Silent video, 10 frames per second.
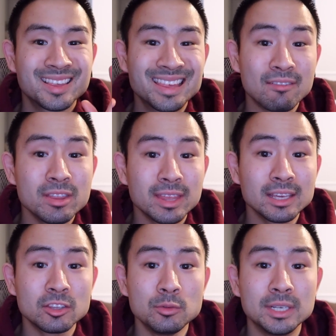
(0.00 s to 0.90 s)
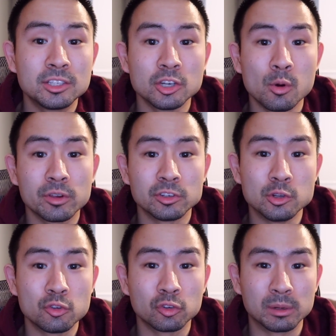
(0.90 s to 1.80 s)
7 things you need to know as a new
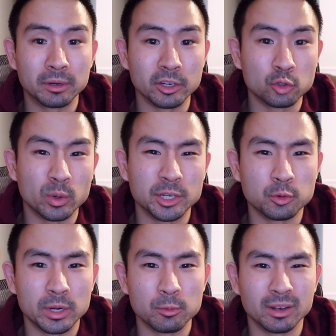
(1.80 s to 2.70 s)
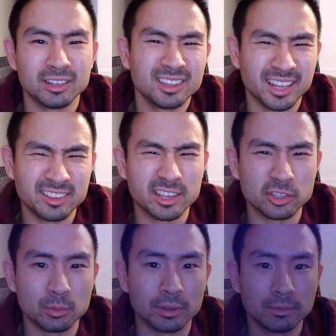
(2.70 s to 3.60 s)
streamer in 2021. Let's get
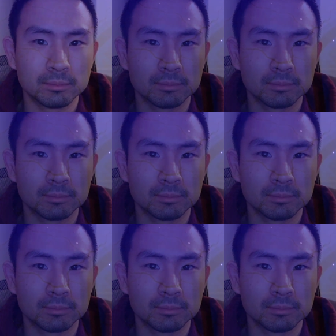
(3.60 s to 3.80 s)
to it.